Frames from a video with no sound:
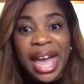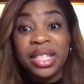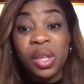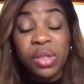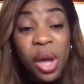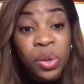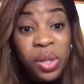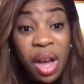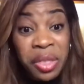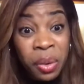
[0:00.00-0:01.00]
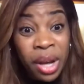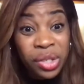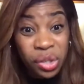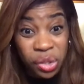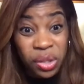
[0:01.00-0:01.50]
And so those are other
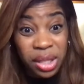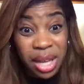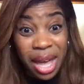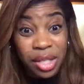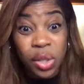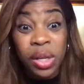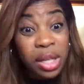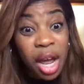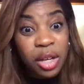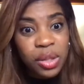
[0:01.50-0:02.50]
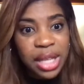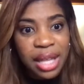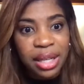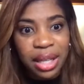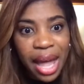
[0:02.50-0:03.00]
questions you need to ask. You need to
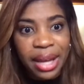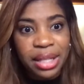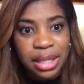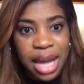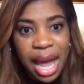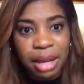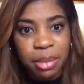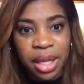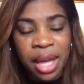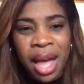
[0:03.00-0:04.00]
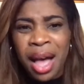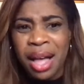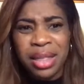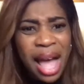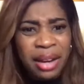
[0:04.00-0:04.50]
understand the client's timing.
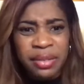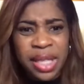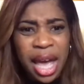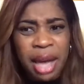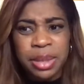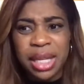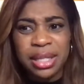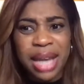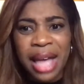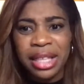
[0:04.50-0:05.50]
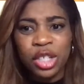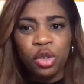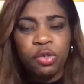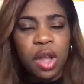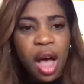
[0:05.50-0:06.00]
A lot of times, it's not that
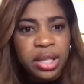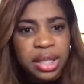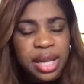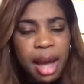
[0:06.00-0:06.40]
you've lost the